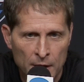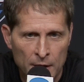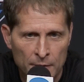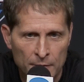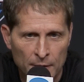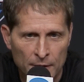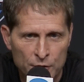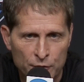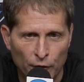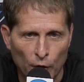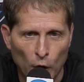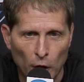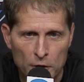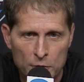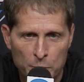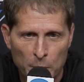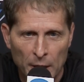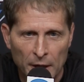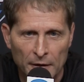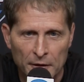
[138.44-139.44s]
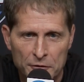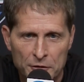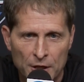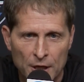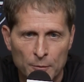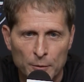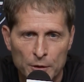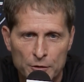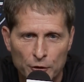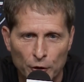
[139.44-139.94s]
as far as being a
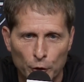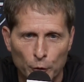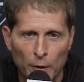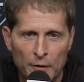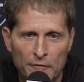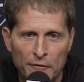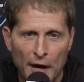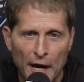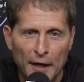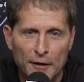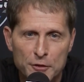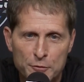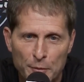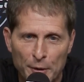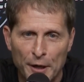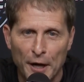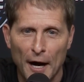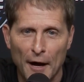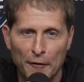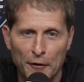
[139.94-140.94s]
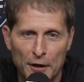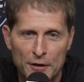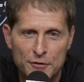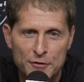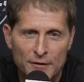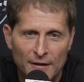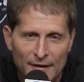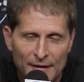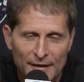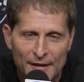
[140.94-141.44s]
team that's going to advance beyond this.
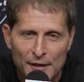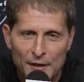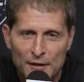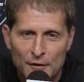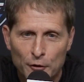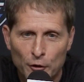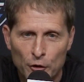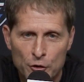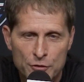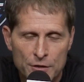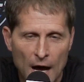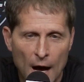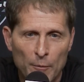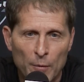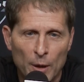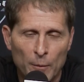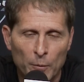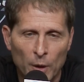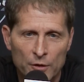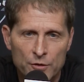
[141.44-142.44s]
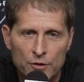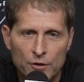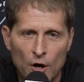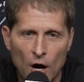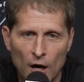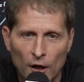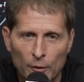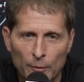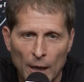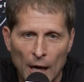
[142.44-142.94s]
There has not been much
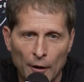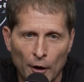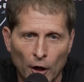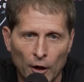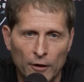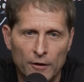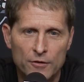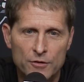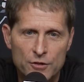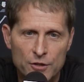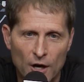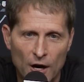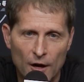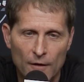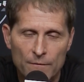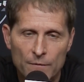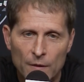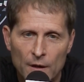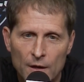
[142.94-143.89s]
talk about Arkansas.